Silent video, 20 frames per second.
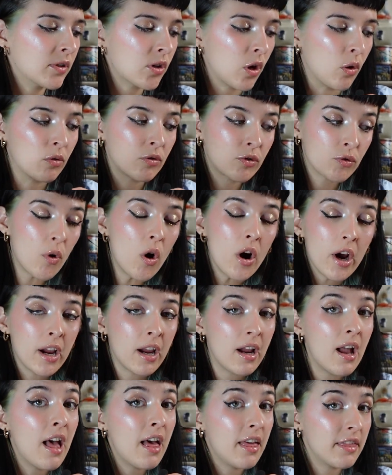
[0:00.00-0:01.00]
So
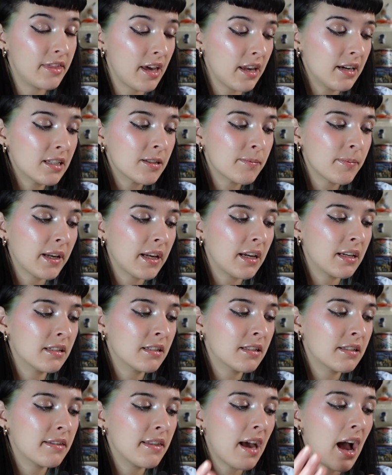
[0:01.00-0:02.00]
Troy then
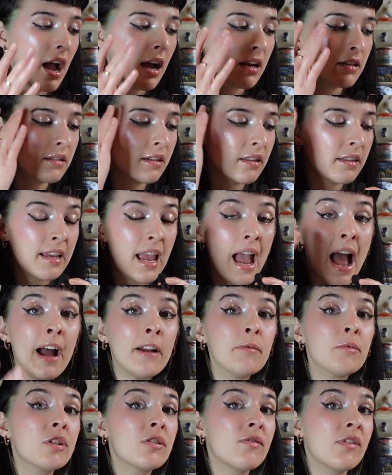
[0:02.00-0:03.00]
explains that the
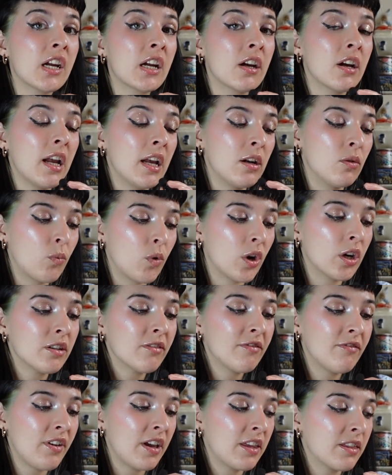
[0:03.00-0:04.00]
atmosphere in Word
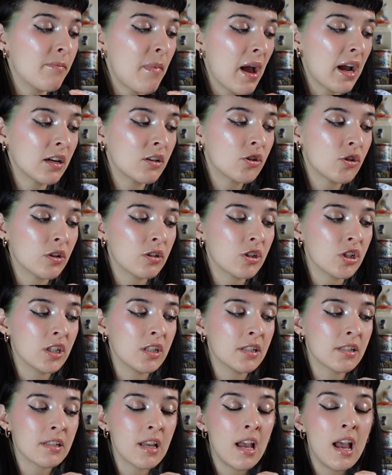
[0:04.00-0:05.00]
of Faith
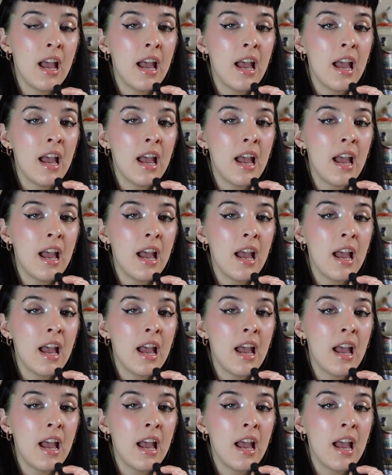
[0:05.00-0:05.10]
megachurches